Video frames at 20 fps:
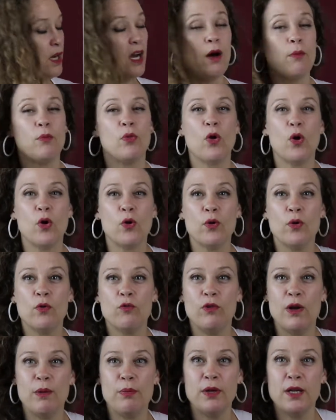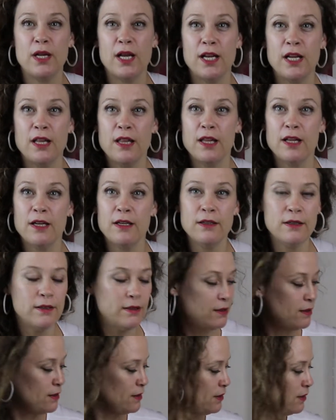I'm not ripping anything,
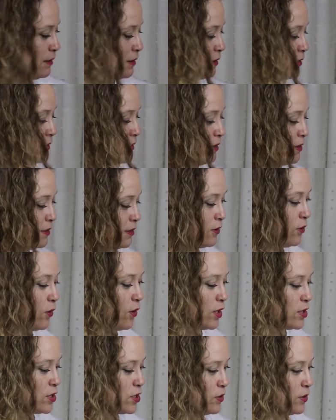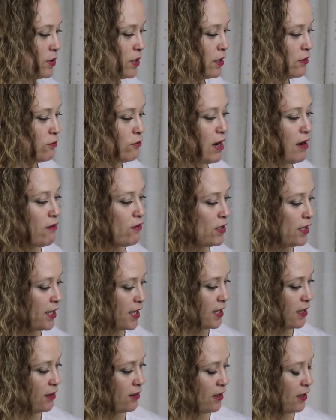not unravelling
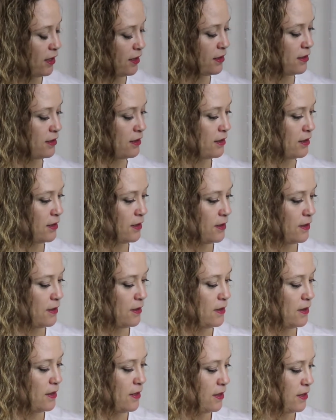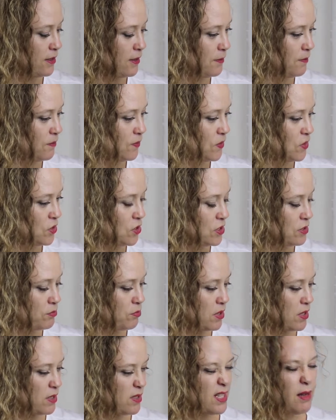anything, just
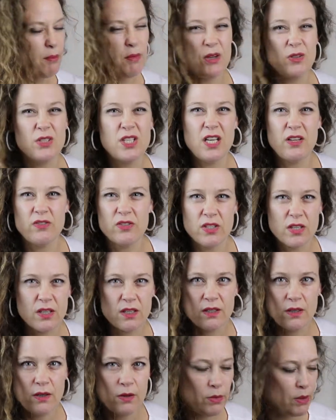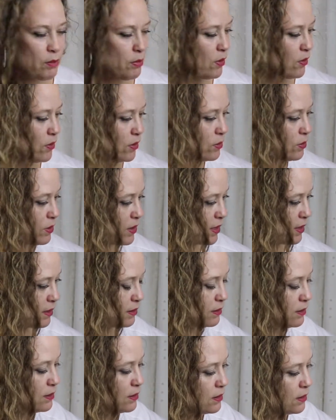because they're motifs and I can't be bothered with it.
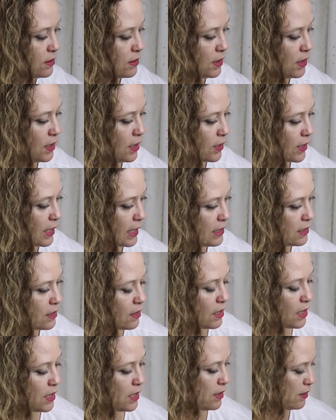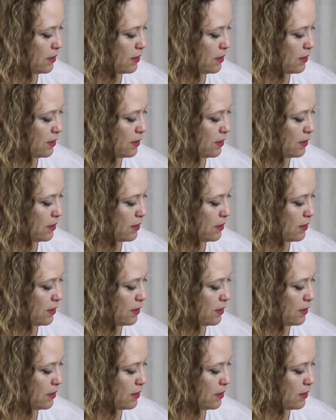Okay, now,